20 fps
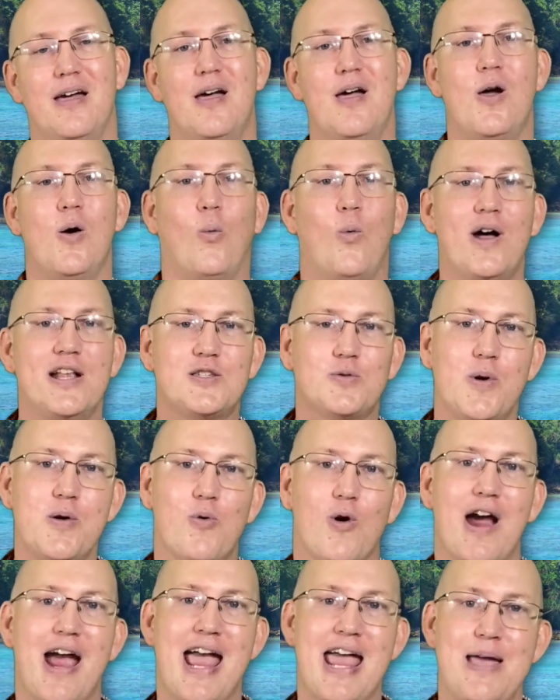Once we
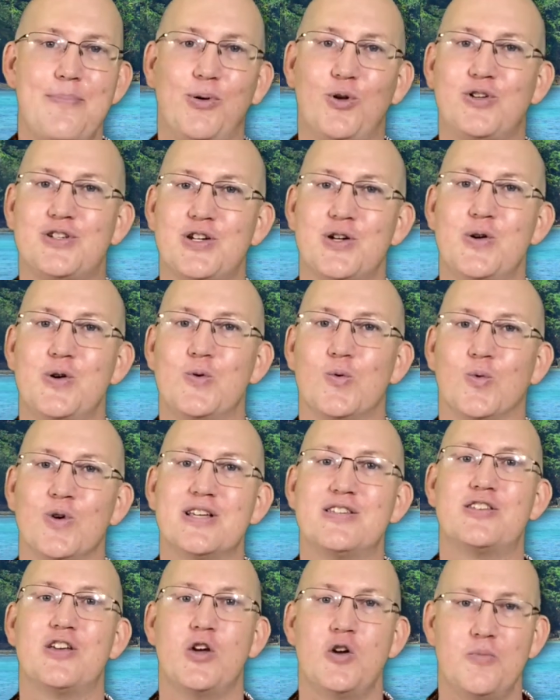were able to
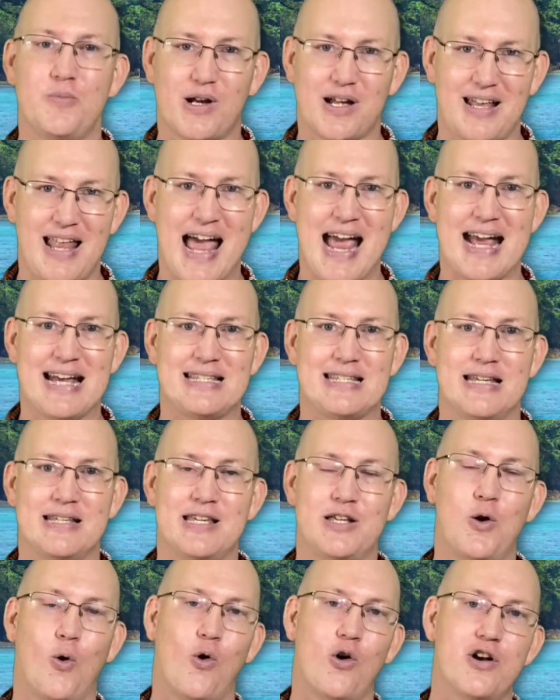resume classes,
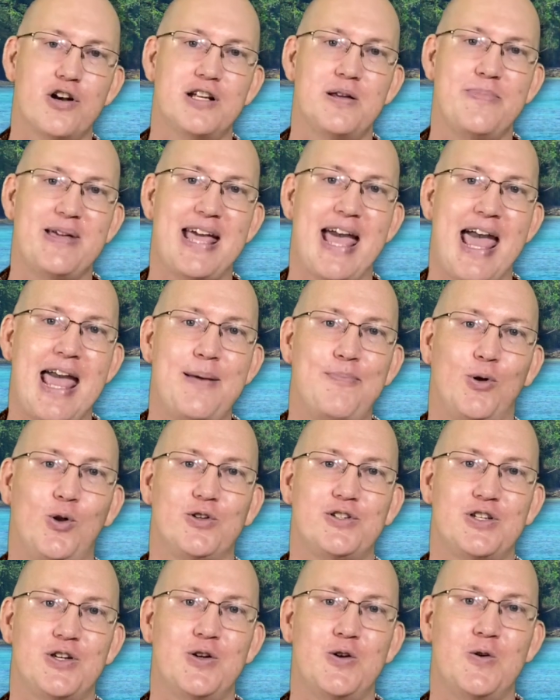in order to be able
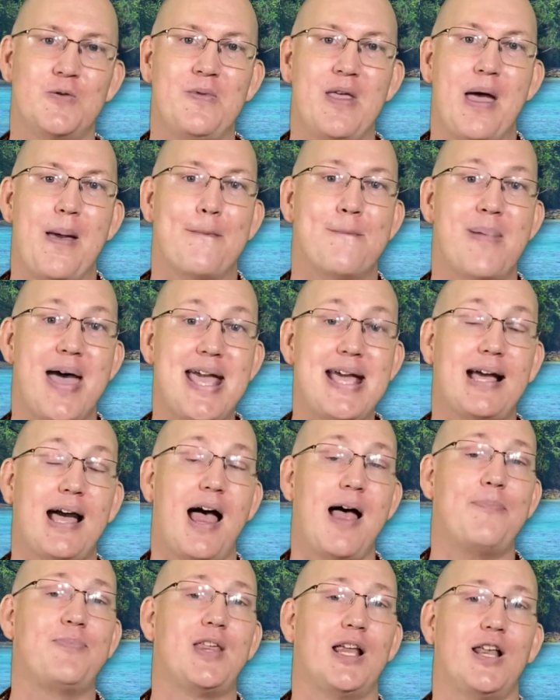to make
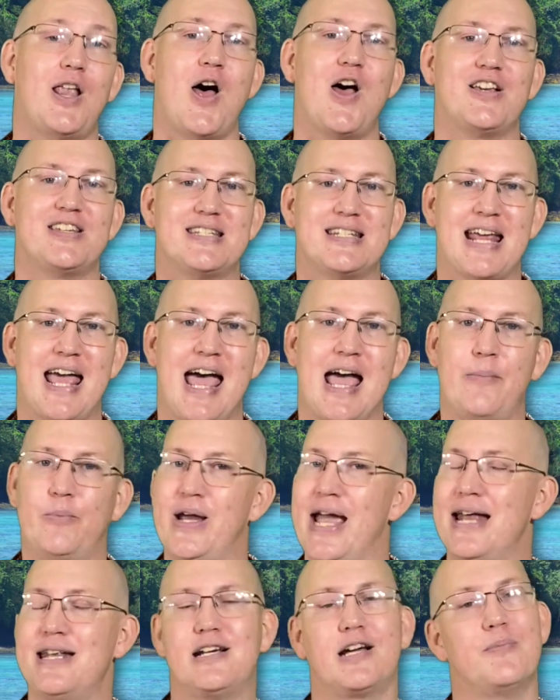up the lost time, we
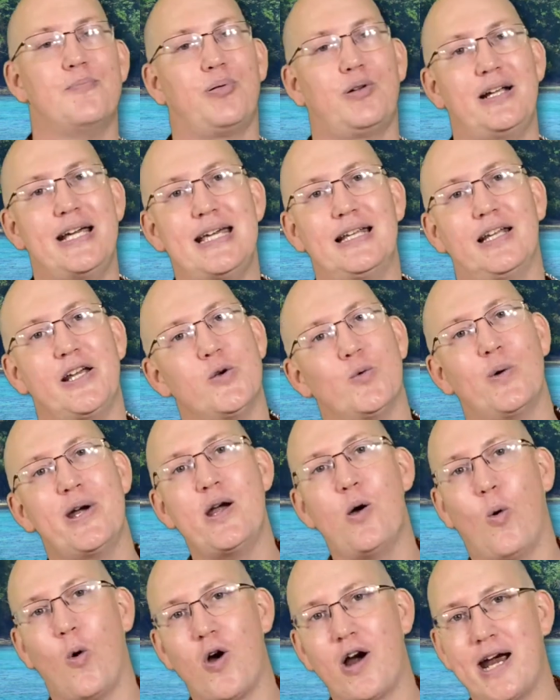had to completely
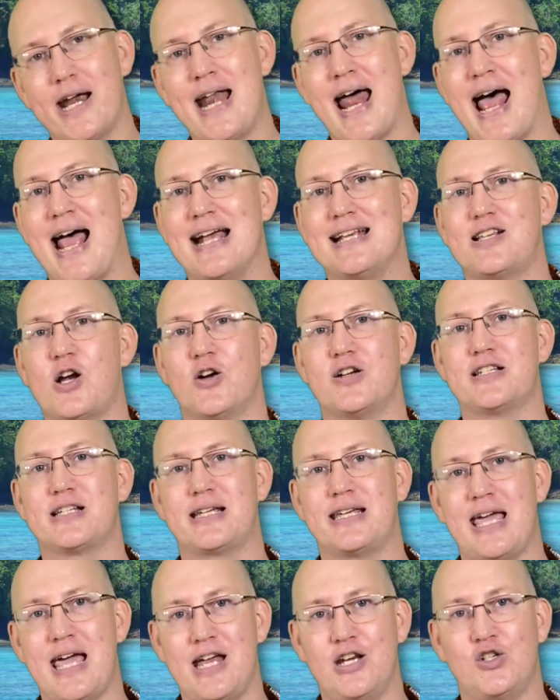reorganize our
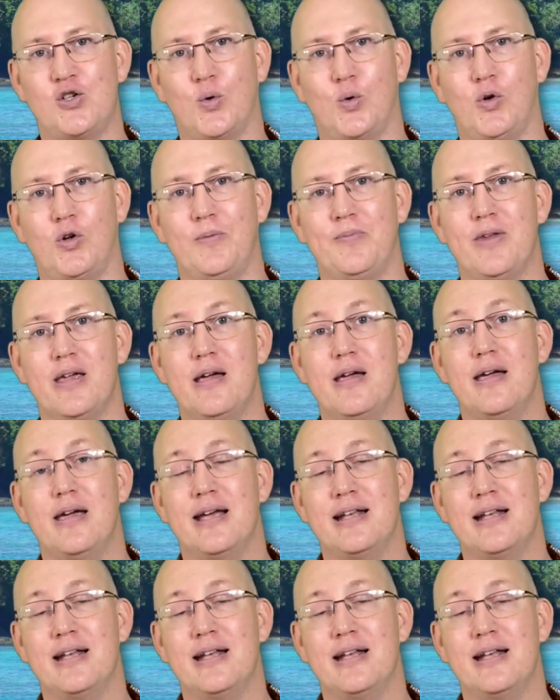schedule in